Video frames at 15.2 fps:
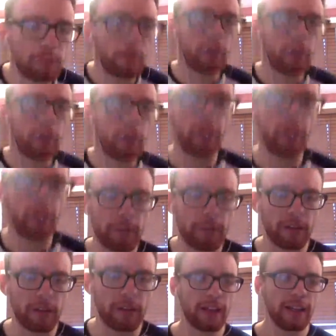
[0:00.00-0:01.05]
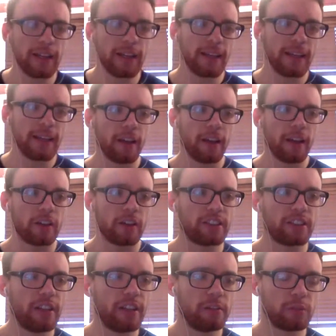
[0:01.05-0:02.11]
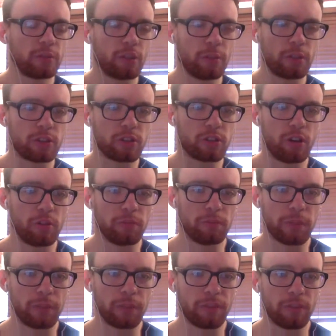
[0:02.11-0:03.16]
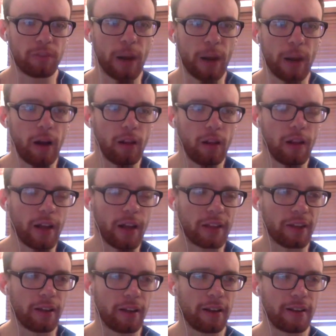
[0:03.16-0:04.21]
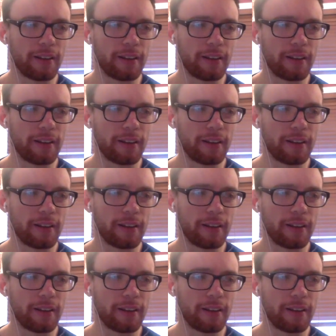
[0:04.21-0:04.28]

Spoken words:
yeah, I mean, you say we've got a strong midfield battle. I think